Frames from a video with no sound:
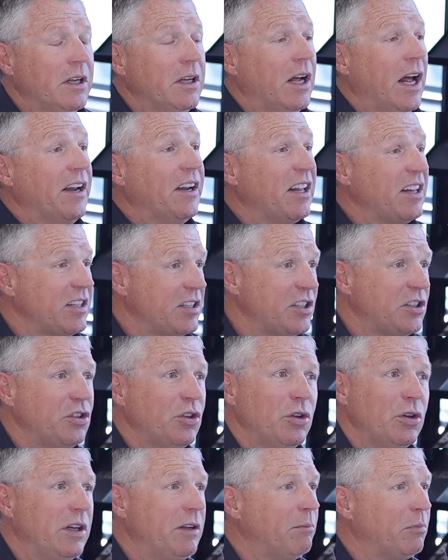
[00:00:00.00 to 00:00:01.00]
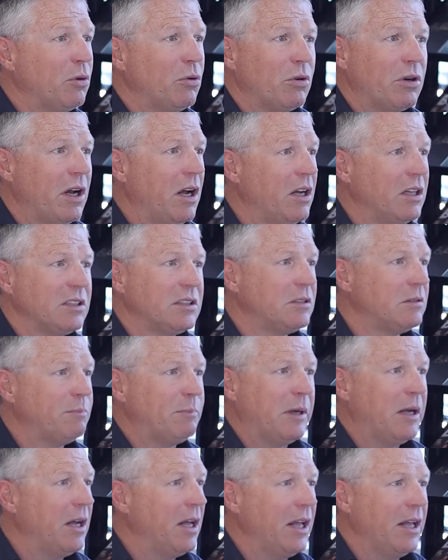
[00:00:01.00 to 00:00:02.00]
Another sterling broadcast
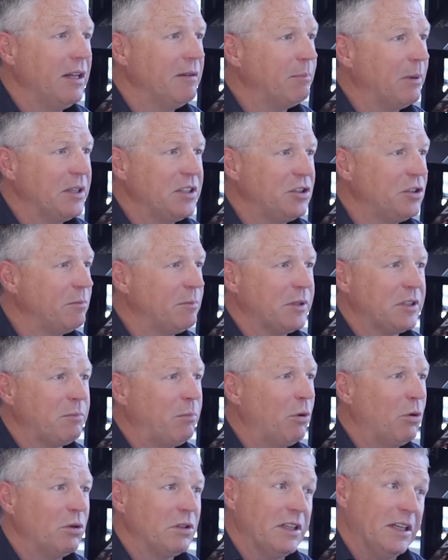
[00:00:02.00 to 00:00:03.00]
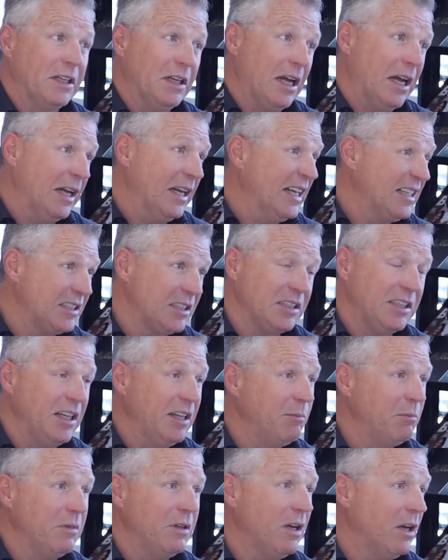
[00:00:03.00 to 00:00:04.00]
by SuperSport and its
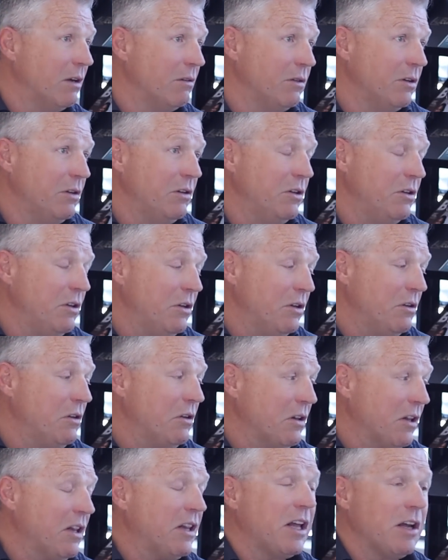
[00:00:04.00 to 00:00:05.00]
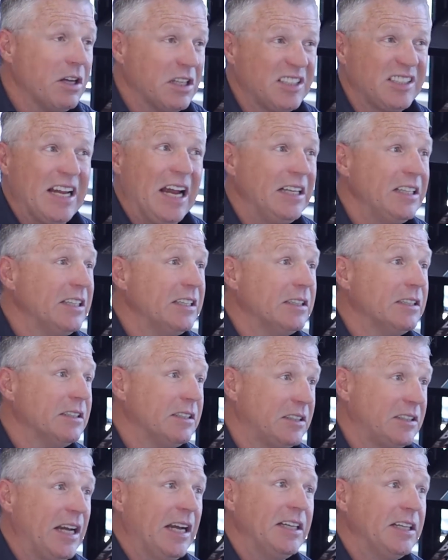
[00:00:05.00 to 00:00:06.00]
team. You know, they are set in
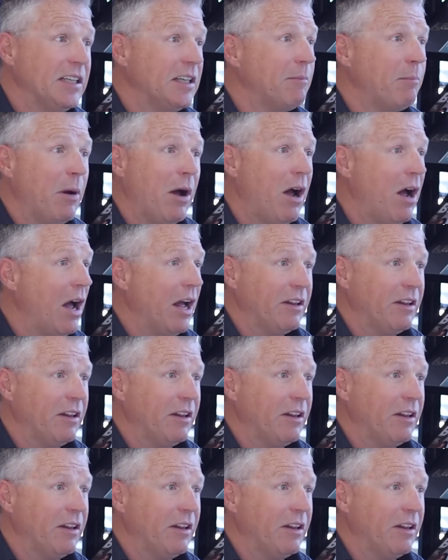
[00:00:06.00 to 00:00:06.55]
the bar.